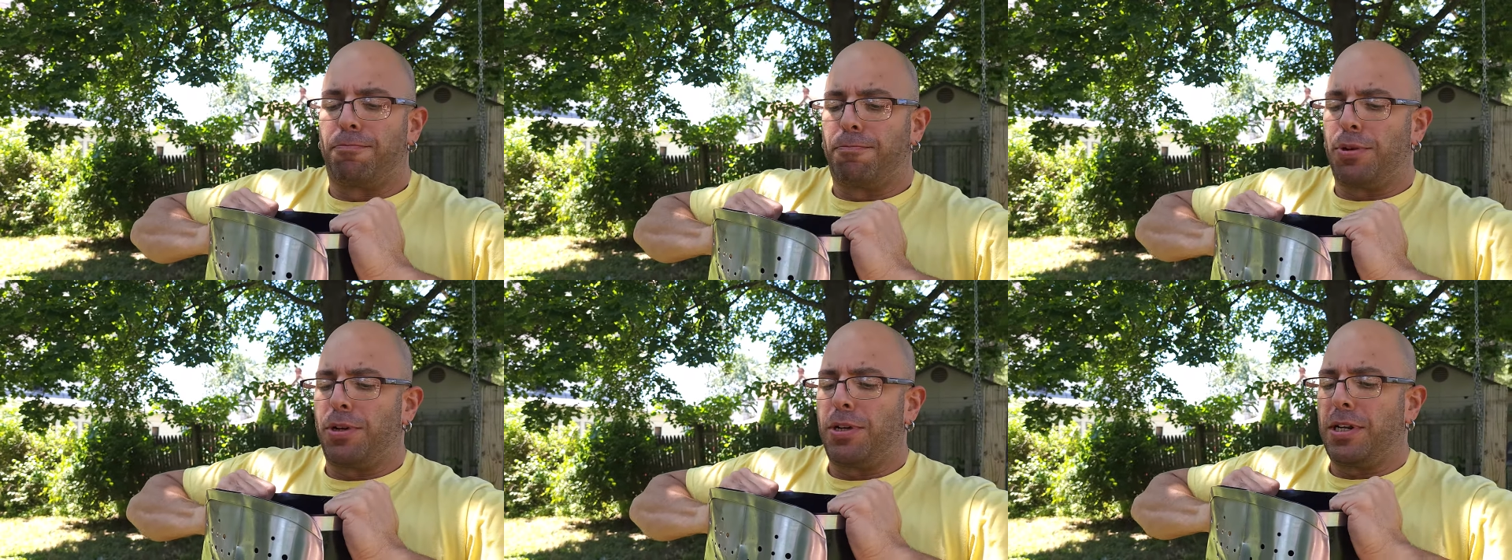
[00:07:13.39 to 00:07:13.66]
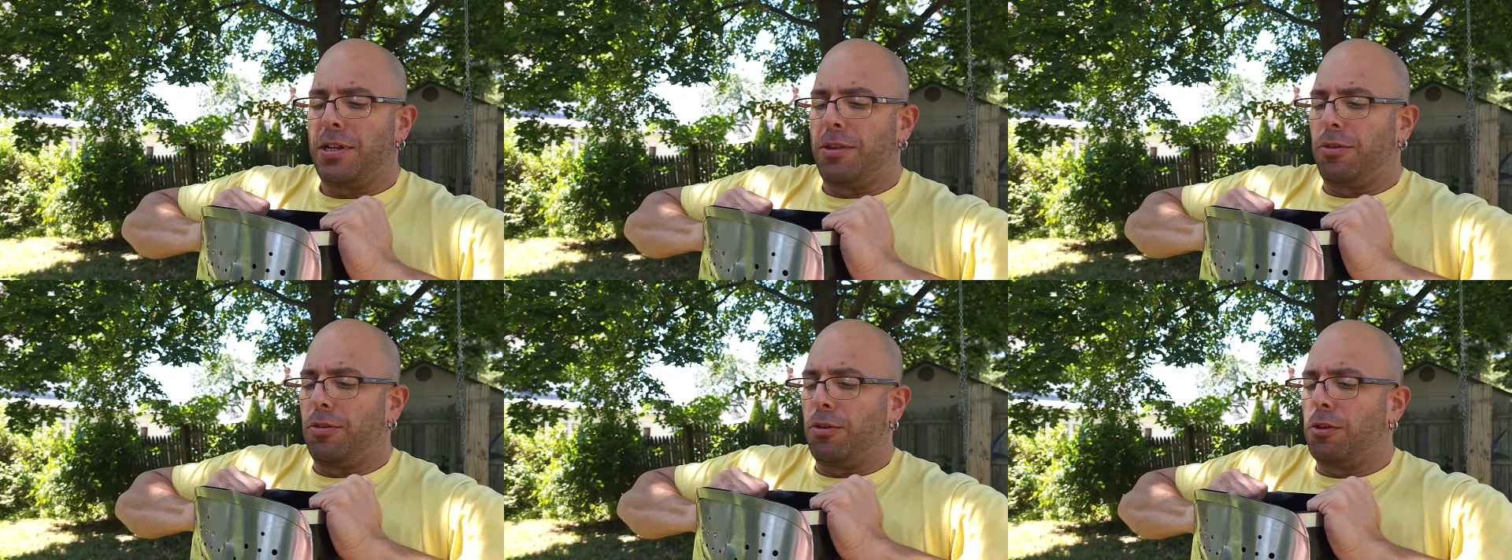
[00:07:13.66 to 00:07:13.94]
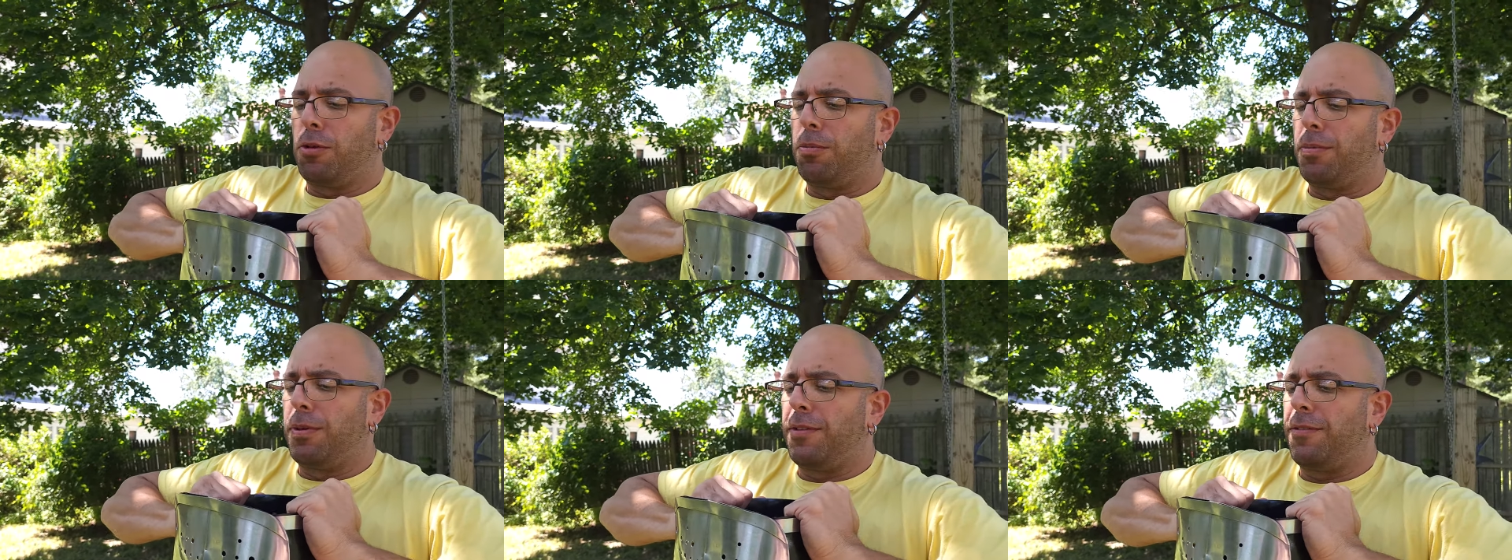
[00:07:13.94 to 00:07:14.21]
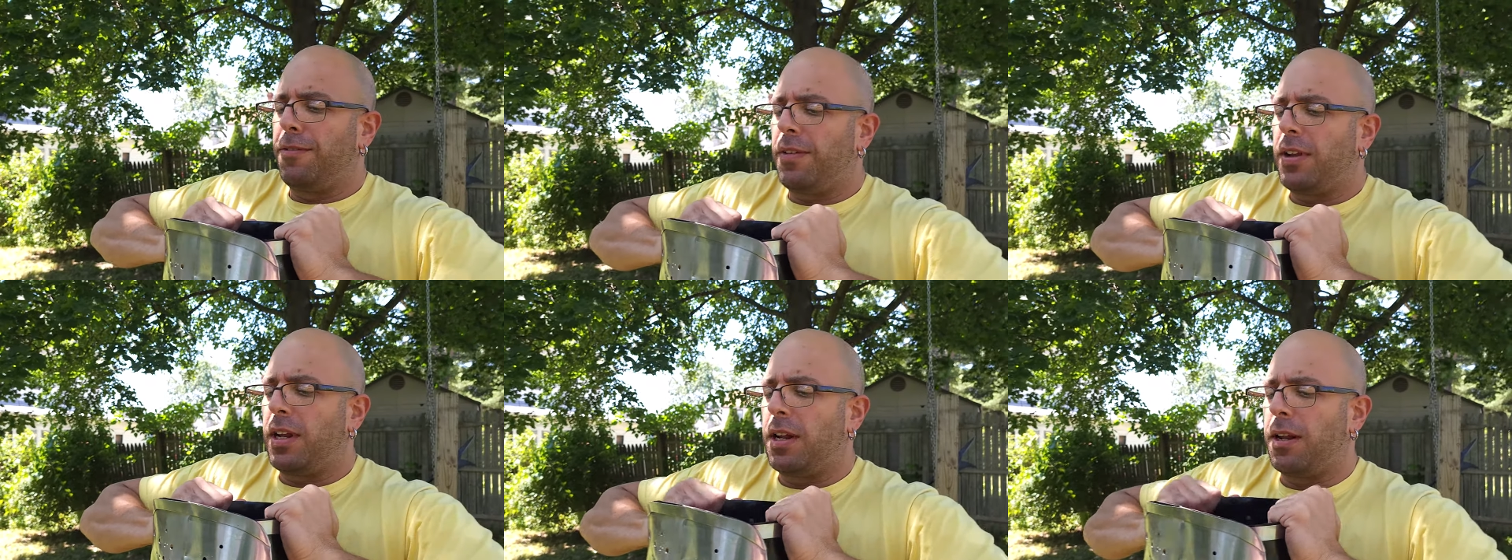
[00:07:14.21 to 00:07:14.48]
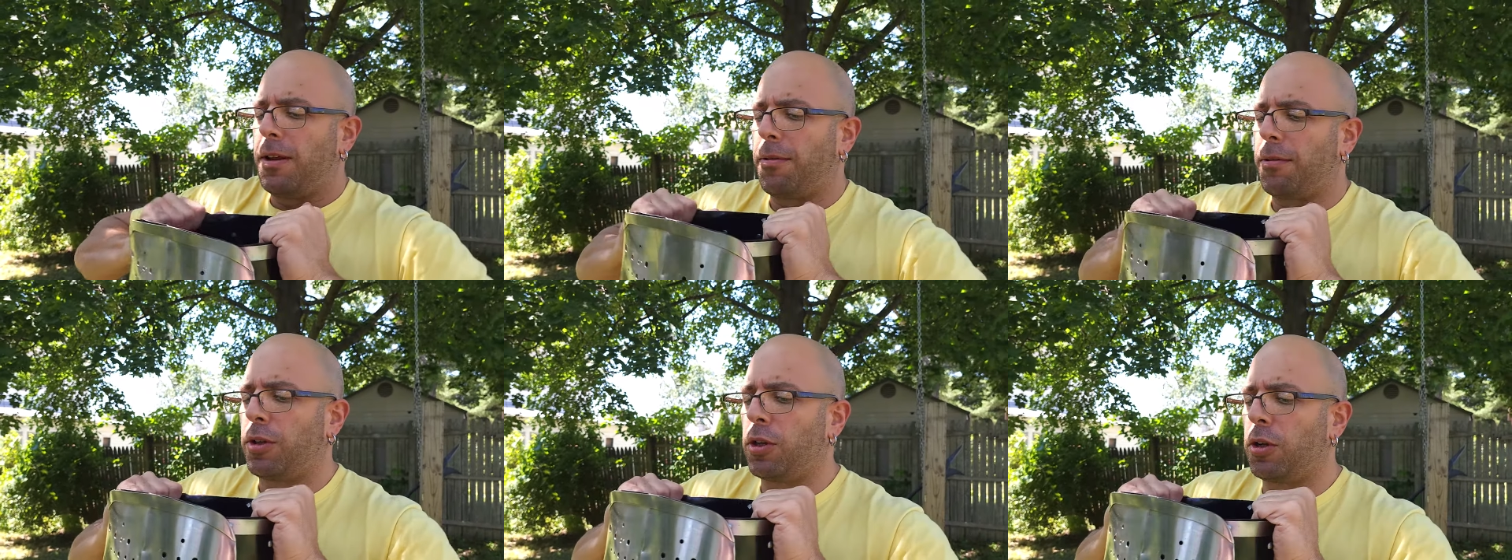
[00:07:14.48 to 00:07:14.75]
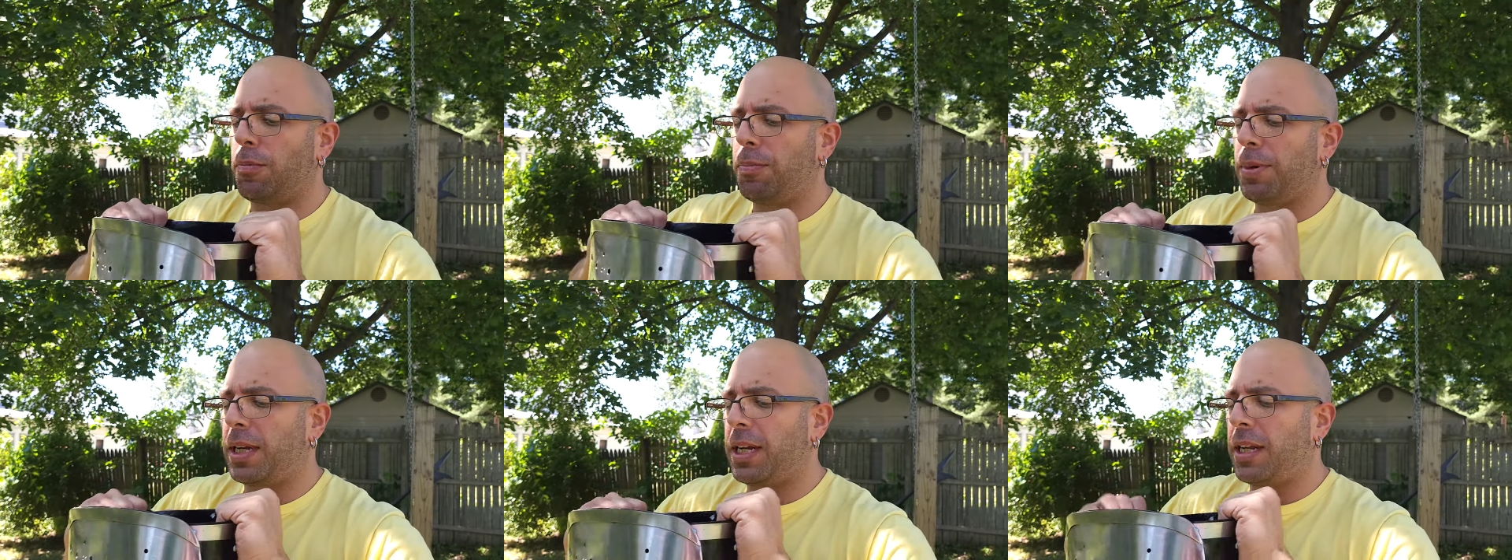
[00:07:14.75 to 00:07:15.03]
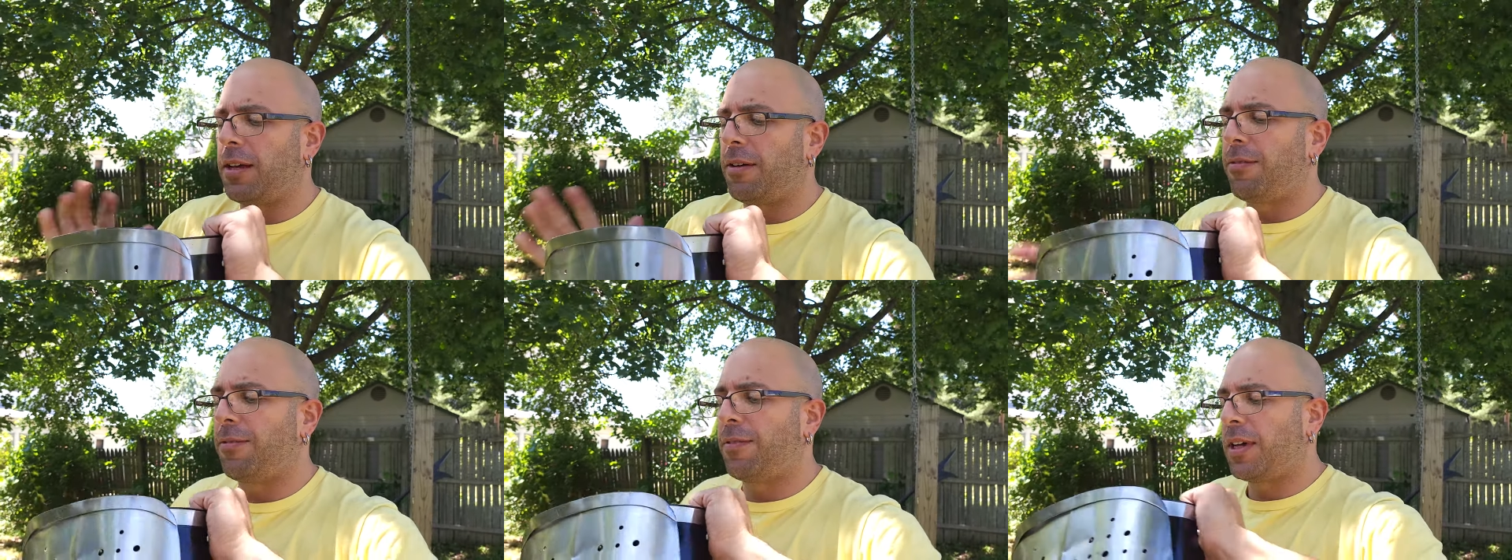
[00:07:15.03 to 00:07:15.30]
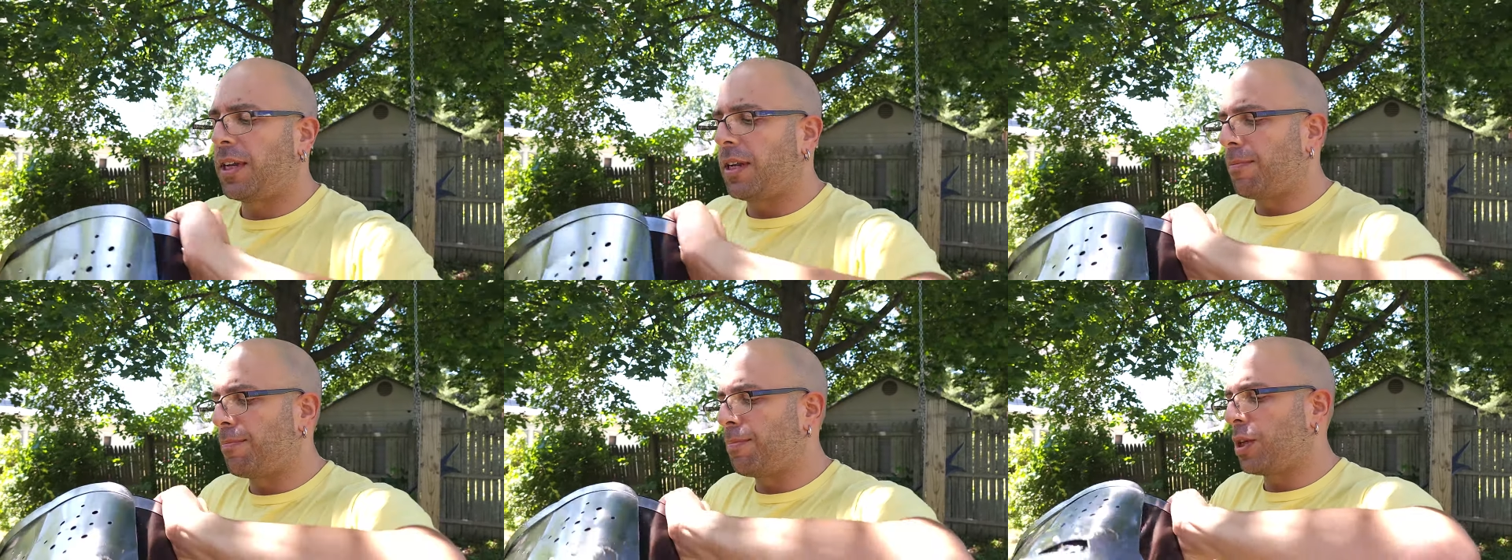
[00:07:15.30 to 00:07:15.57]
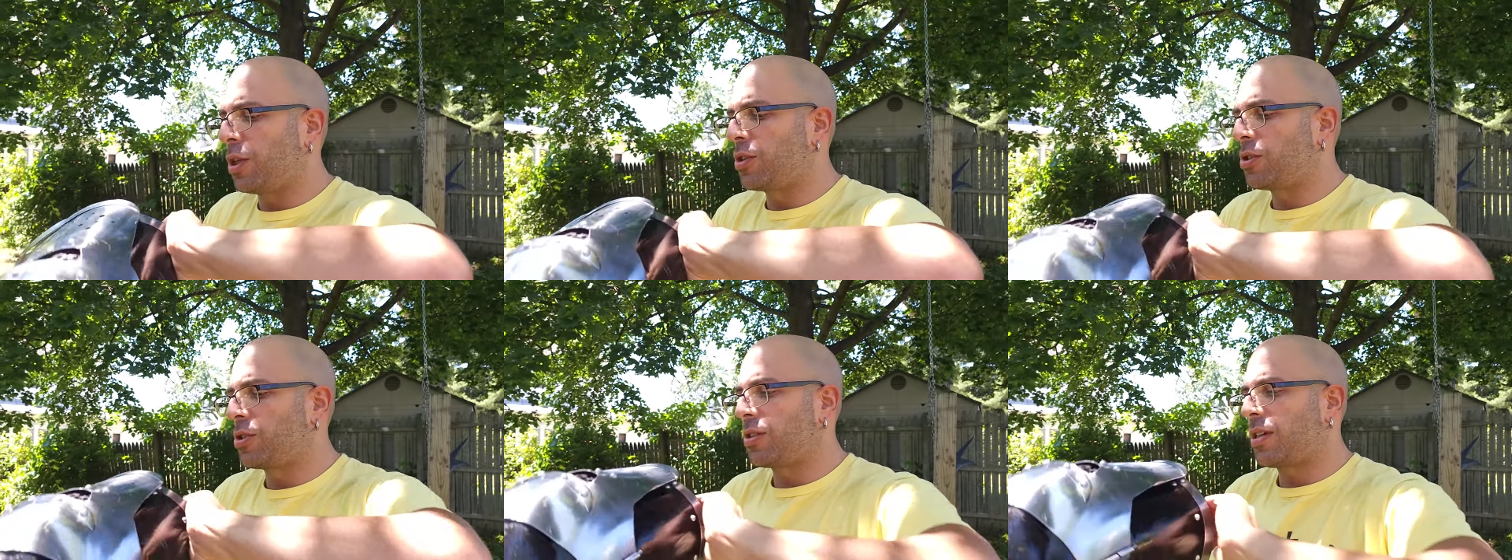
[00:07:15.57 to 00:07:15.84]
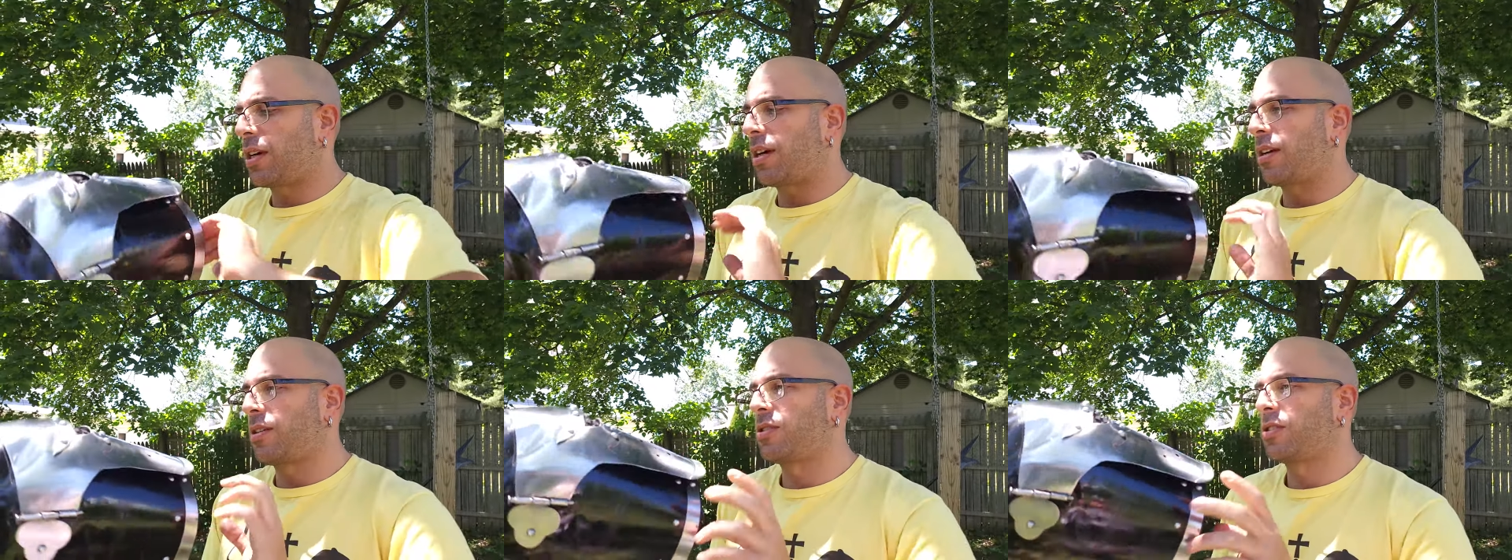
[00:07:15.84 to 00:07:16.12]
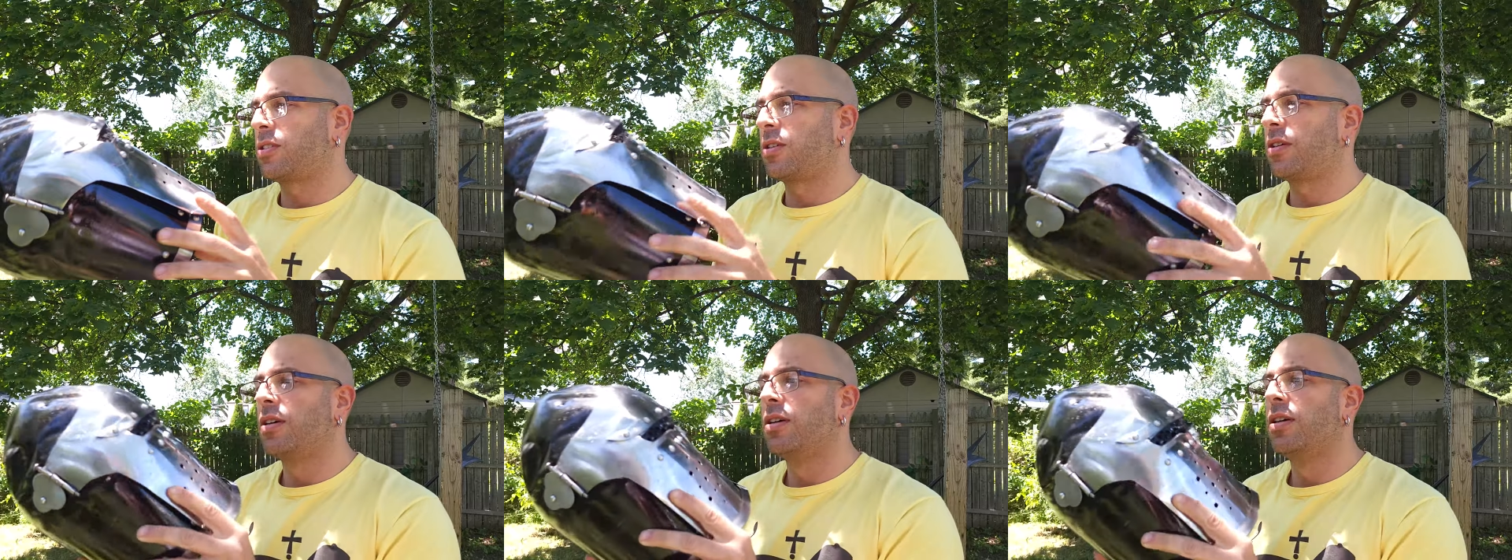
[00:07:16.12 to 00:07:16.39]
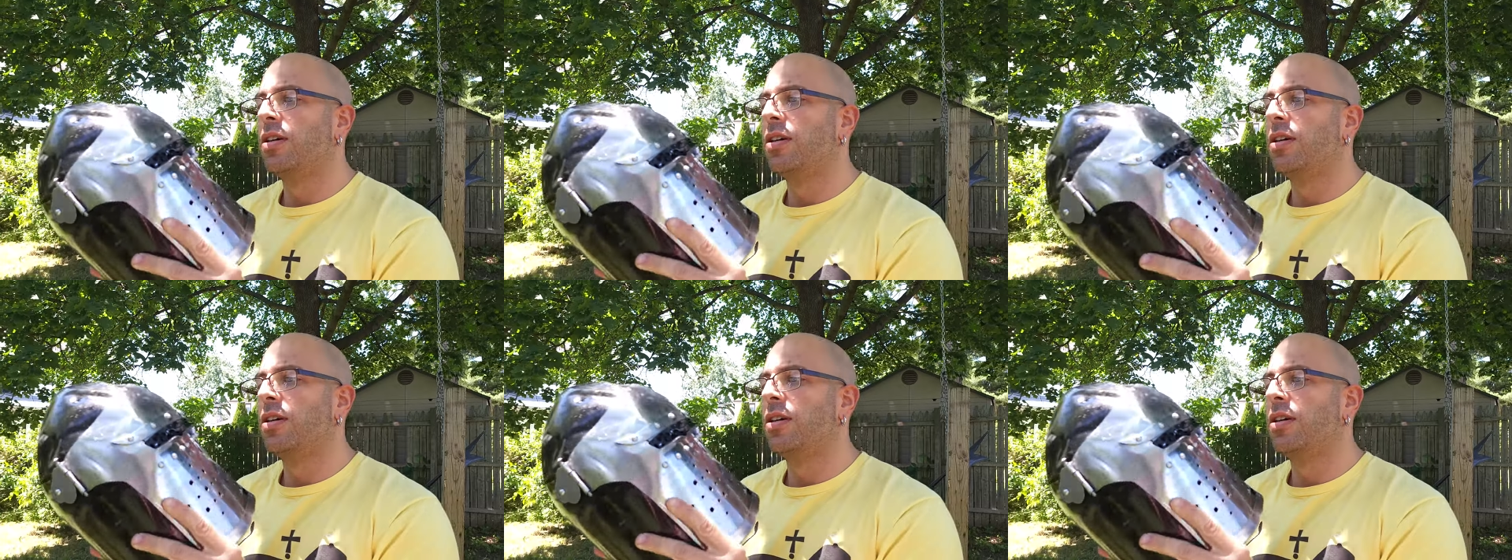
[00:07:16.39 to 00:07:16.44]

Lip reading: putting it through a little bit of an abuse test.